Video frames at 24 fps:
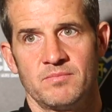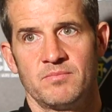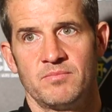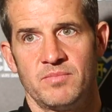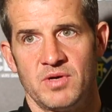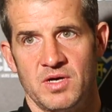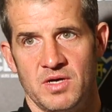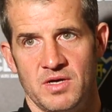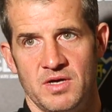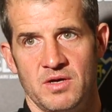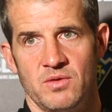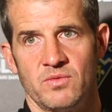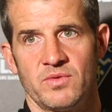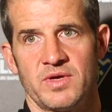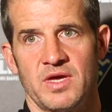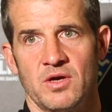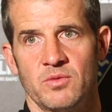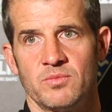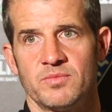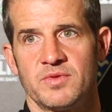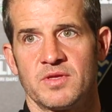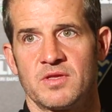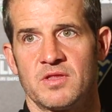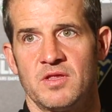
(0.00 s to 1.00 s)
but it'll
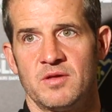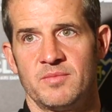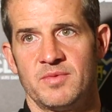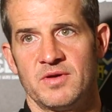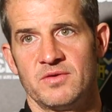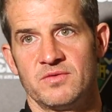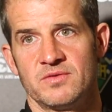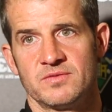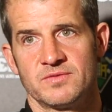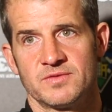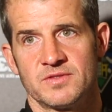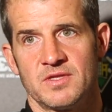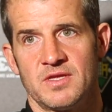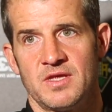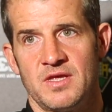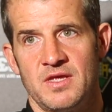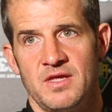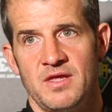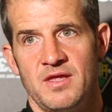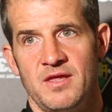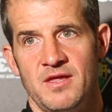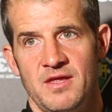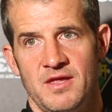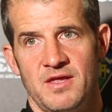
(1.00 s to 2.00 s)
help the club out.
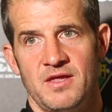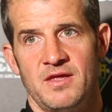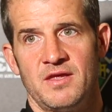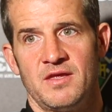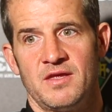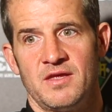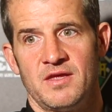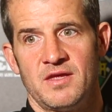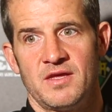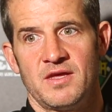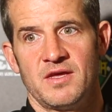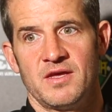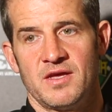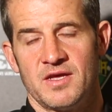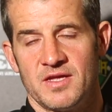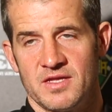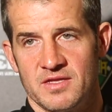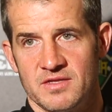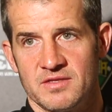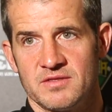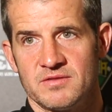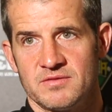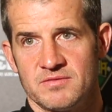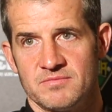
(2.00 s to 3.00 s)

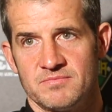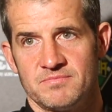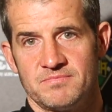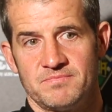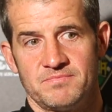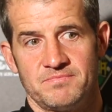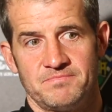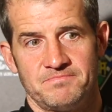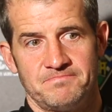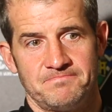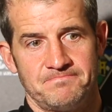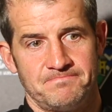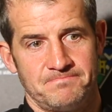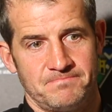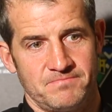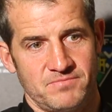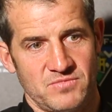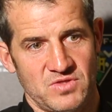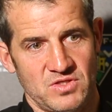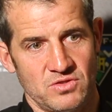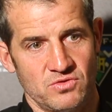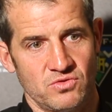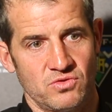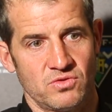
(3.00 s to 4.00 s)
And
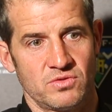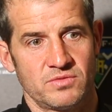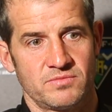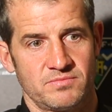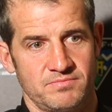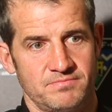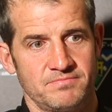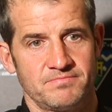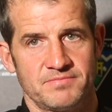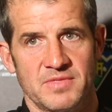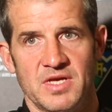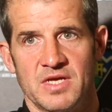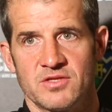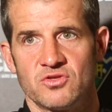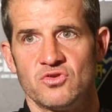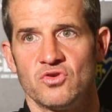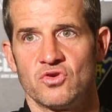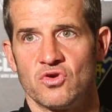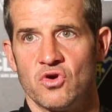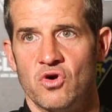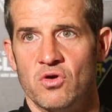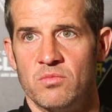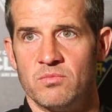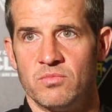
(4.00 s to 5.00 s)
you know, I took
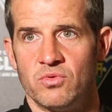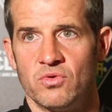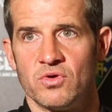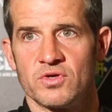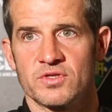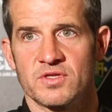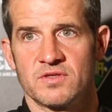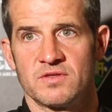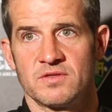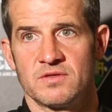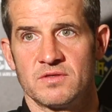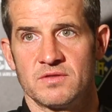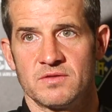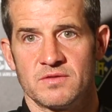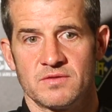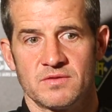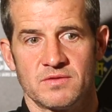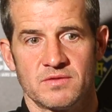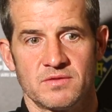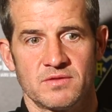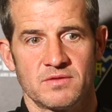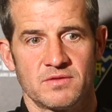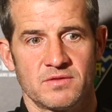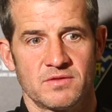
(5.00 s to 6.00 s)
it on board.
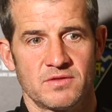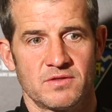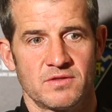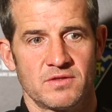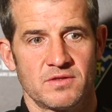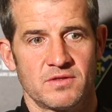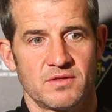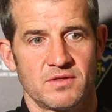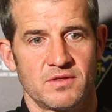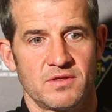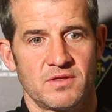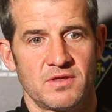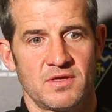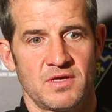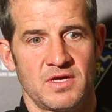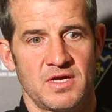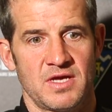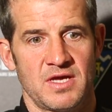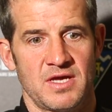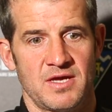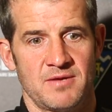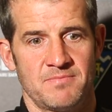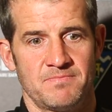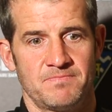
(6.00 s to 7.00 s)

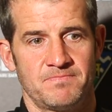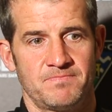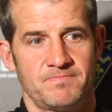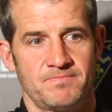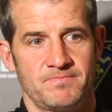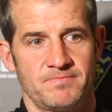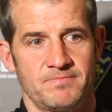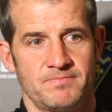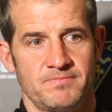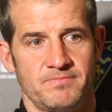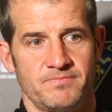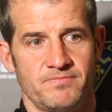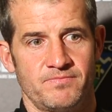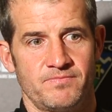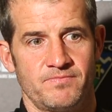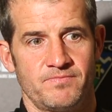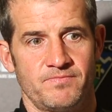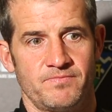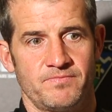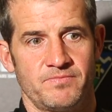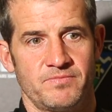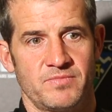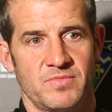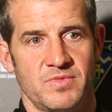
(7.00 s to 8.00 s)
The
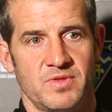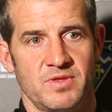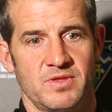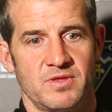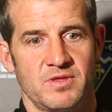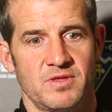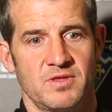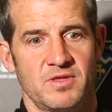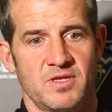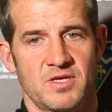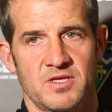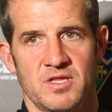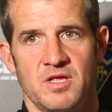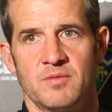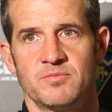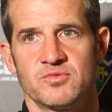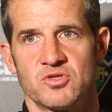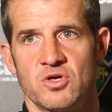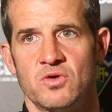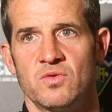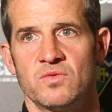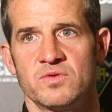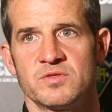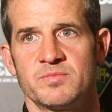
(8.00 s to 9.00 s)

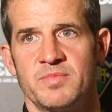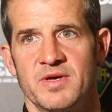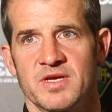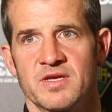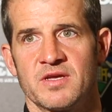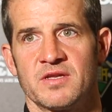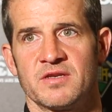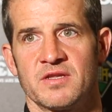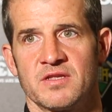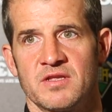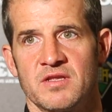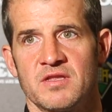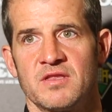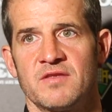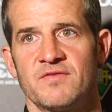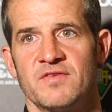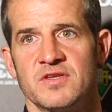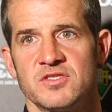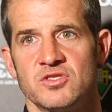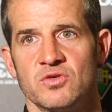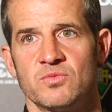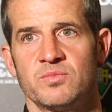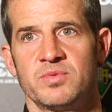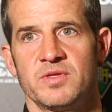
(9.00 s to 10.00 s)
club's always bigger than an
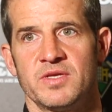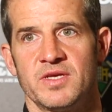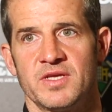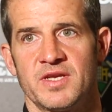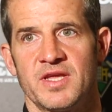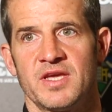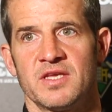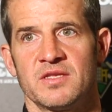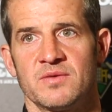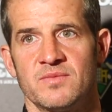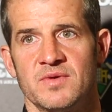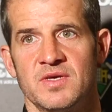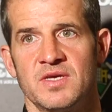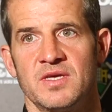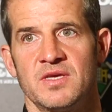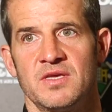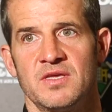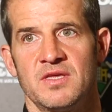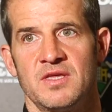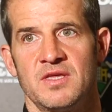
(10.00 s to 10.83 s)
individual player anyway.